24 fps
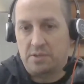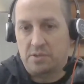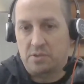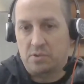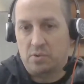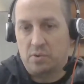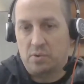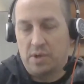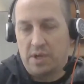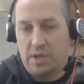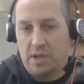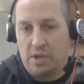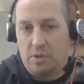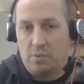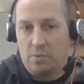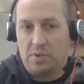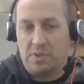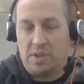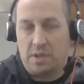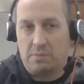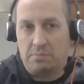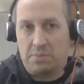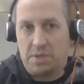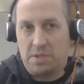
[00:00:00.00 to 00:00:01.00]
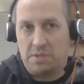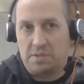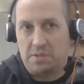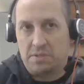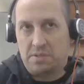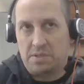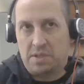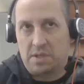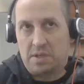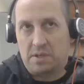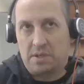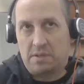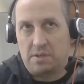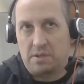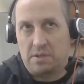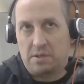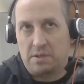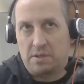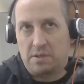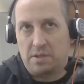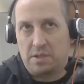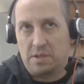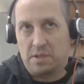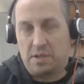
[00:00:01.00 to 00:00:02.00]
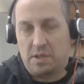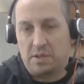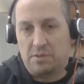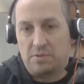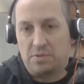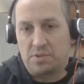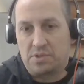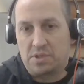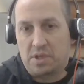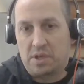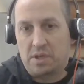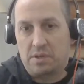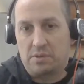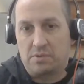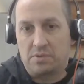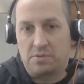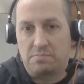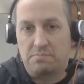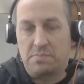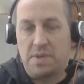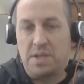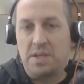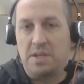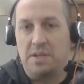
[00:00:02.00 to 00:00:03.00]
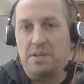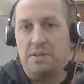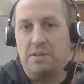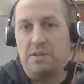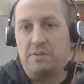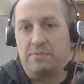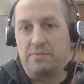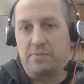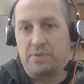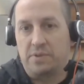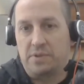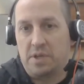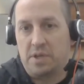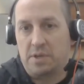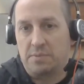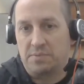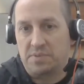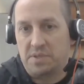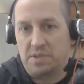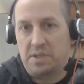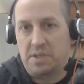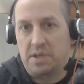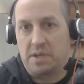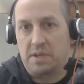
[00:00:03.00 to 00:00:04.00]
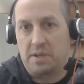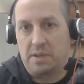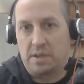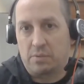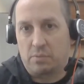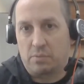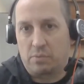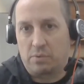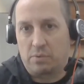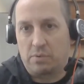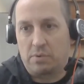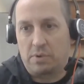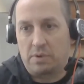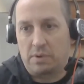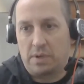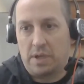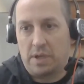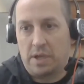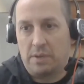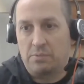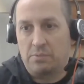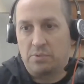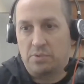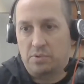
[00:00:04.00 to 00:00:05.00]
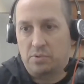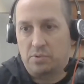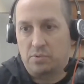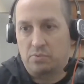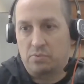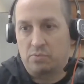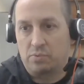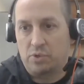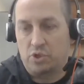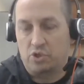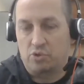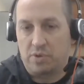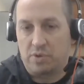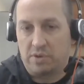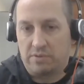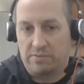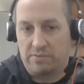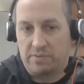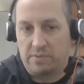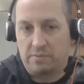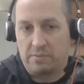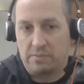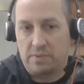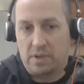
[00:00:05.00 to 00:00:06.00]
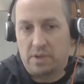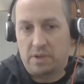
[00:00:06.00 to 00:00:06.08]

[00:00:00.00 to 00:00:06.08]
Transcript: So what that means is that on the other side, there's many different types of data that we're able to retrieve.